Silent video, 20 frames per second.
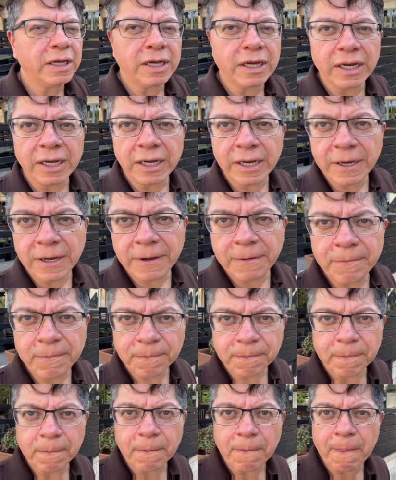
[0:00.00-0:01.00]

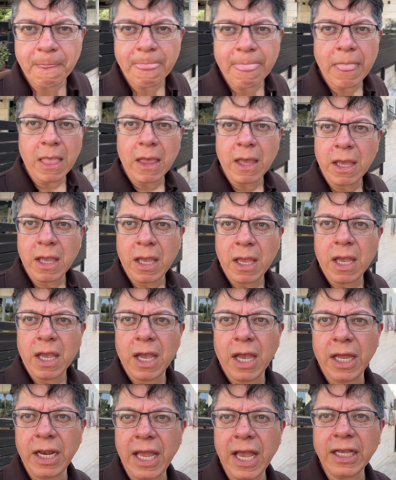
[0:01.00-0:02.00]
And
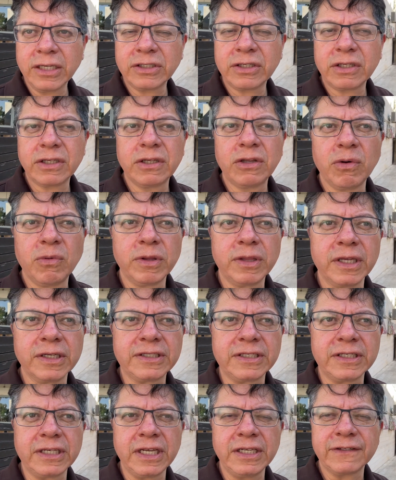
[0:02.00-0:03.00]
it has to do with the
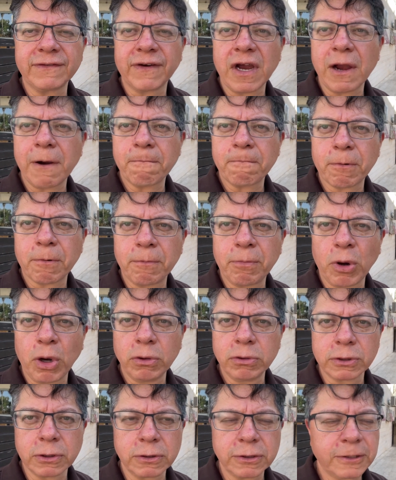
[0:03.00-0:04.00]
ceasefire
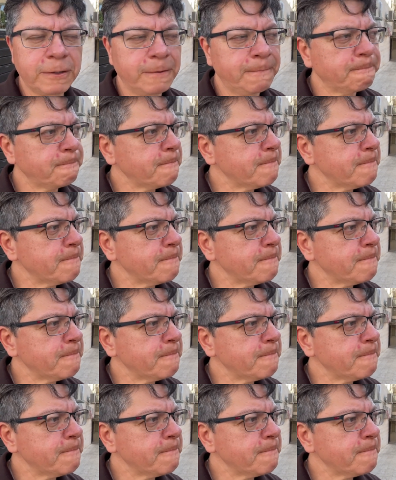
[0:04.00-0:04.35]
proposals.